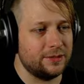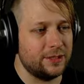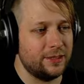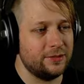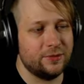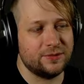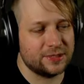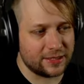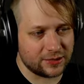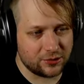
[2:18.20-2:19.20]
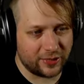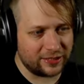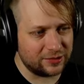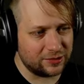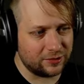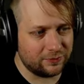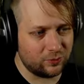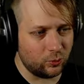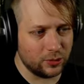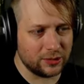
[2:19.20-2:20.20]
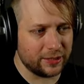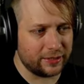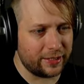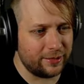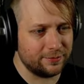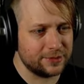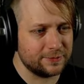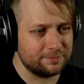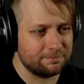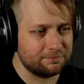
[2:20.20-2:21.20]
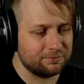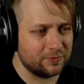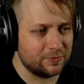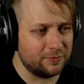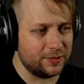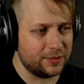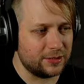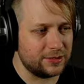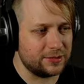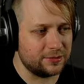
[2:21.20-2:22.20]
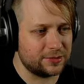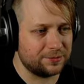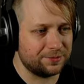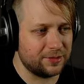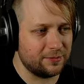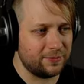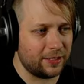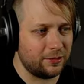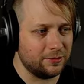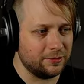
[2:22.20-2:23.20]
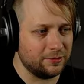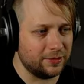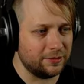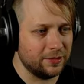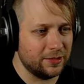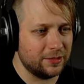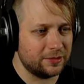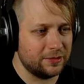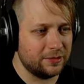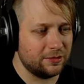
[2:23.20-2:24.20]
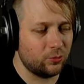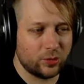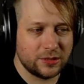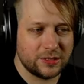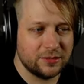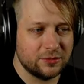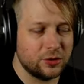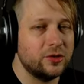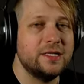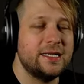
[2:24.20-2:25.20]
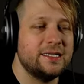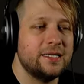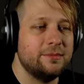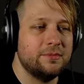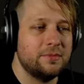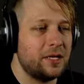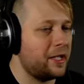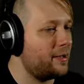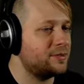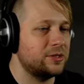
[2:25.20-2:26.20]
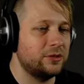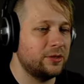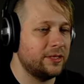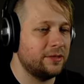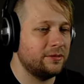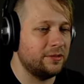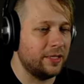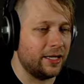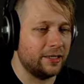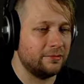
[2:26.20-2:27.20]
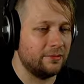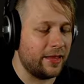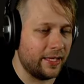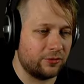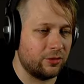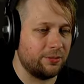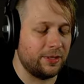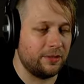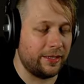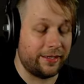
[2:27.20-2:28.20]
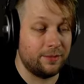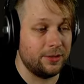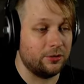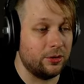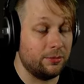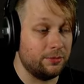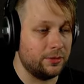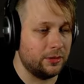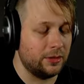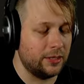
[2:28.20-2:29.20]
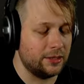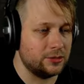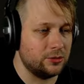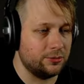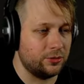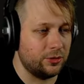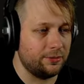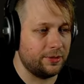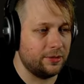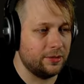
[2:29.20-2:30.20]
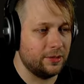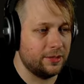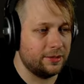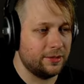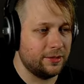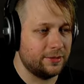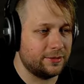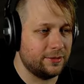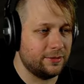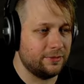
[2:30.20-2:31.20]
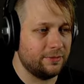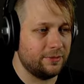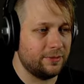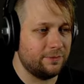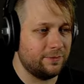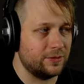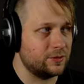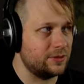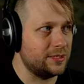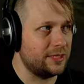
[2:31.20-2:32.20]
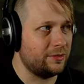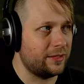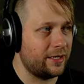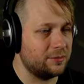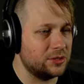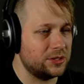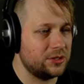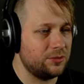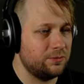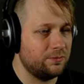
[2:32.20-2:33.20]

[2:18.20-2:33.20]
I do have to say, too, I love woodland games. Because there's something about... Like, the woods during the daytime absolutely not that creepy. They can be creepy, but they're not super creepy. First one down, cameras two.